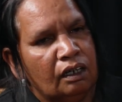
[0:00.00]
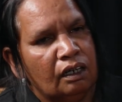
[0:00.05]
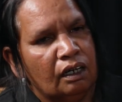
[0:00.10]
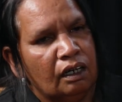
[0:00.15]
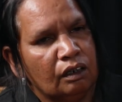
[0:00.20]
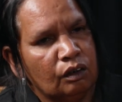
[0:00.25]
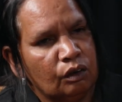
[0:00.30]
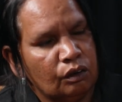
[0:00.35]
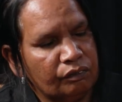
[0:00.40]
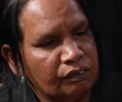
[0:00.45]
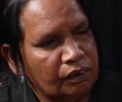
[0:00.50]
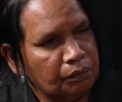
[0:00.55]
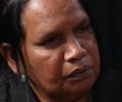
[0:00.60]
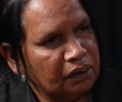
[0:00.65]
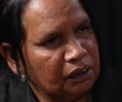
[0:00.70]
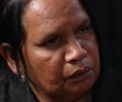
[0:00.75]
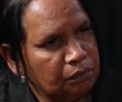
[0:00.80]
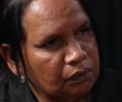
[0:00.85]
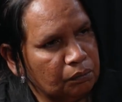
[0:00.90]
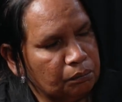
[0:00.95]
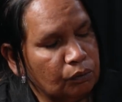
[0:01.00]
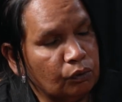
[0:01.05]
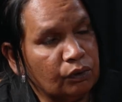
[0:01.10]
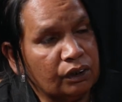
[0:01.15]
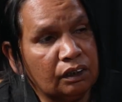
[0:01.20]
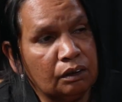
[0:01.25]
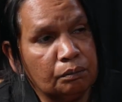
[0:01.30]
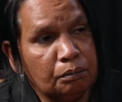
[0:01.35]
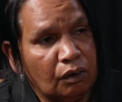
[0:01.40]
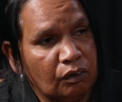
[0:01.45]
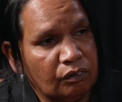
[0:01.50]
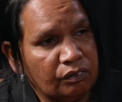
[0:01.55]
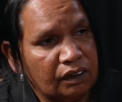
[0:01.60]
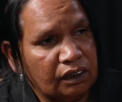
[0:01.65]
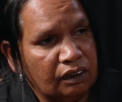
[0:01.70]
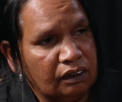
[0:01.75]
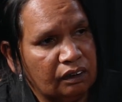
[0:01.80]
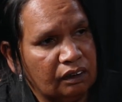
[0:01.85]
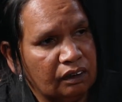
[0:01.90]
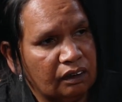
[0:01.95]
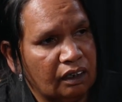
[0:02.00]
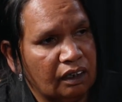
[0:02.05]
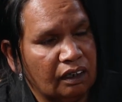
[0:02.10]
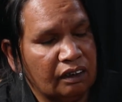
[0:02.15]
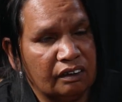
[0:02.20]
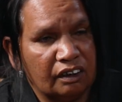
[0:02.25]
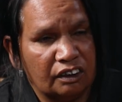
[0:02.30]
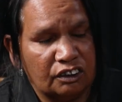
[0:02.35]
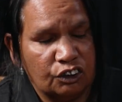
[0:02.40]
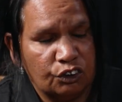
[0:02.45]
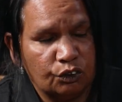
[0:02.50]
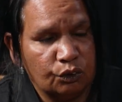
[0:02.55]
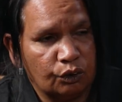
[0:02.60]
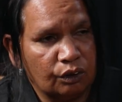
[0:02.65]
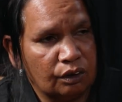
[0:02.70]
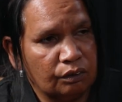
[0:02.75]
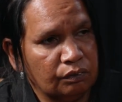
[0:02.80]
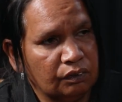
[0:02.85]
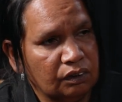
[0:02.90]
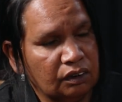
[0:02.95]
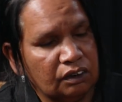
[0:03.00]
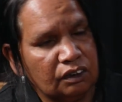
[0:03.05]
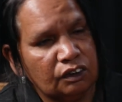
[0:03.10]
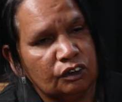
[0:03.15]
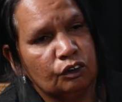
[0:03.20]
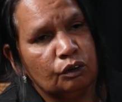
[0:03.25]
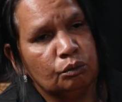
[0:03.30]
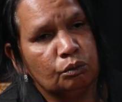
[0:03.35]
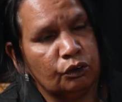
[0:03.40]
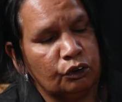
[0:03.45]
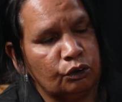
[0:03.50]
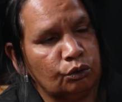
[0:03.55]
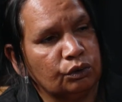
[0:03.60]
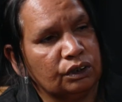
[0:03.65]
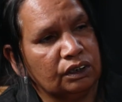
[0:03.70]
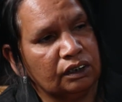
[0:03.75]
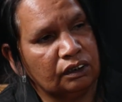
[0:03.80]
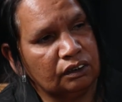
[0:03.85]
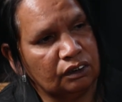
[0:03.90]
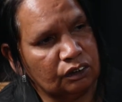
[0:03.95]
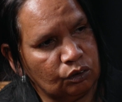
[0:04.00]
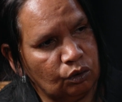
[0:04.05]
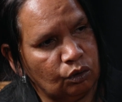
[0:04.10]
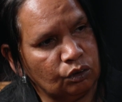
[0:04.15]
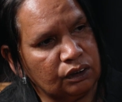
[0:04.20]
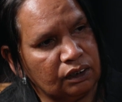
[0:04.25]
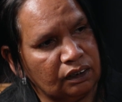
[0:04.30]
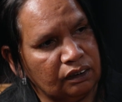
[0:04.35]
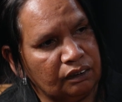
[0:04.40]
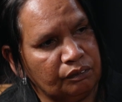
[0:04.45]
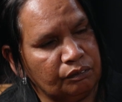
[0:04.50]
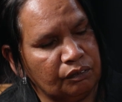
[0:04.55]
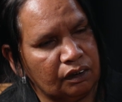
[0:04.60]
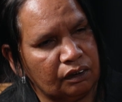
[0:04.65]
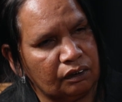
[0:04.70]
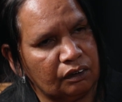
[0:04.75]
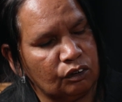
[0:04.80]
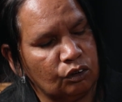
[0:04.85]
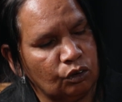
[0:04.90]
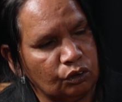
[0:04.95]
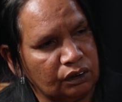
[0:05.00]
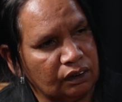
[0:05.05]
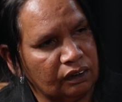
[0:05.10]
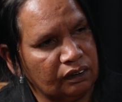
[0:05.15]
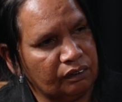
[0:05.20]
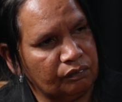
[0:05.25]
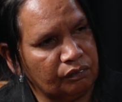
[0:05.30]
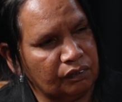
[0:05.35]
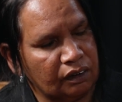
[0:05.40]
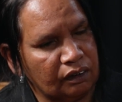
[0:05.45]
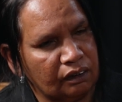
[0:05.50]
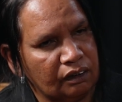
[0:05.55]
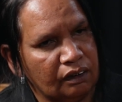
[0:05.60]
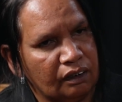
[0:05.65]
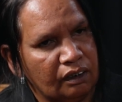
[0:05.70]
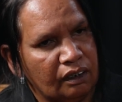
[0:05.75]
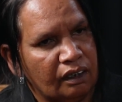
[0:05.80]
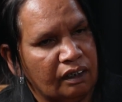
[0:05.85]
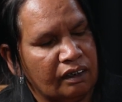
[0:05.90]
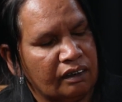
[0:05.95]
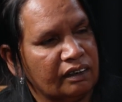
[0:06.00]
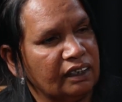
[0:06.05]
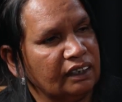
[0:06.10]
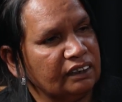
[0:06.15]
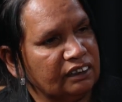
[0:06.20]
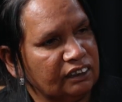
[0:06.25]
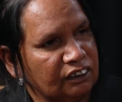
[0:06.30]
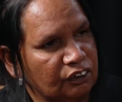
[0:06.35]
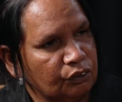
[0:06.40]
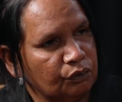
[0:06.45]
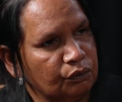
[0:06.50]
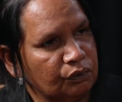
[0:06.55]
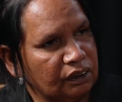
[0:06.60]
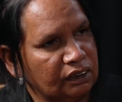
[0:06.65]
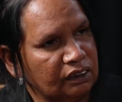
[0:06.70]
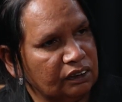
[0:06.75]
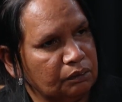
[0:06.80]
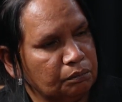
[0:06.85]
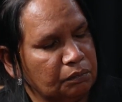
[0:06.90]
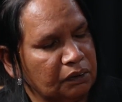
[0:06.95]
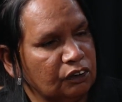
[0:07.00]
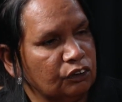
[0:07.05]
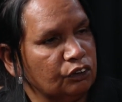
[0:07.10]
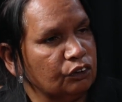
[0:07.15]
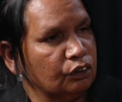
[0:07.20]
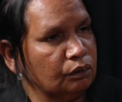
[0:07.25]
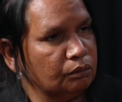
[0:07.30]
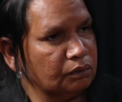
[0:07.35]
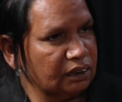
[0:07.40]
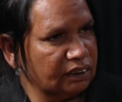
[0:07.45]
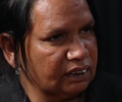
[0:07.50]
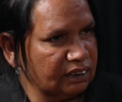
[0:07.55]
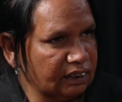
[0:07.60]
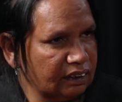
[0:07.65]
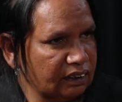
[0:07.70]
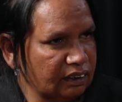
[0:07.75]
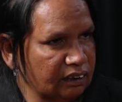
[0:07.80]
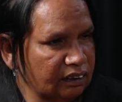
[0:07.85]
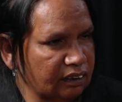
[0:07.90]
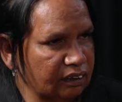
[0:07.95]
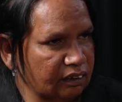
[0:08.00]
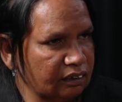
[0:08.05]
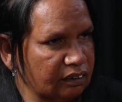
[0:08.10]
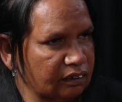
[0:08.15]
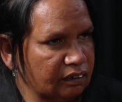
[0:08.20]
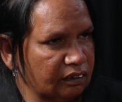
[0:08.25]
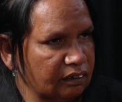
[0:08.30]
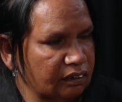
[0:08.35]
A lot of our people are born into poverty, and that's the truth of it. So what you'll see is a cost of living. The cost of living, that's increased, but in terms of Centrelink,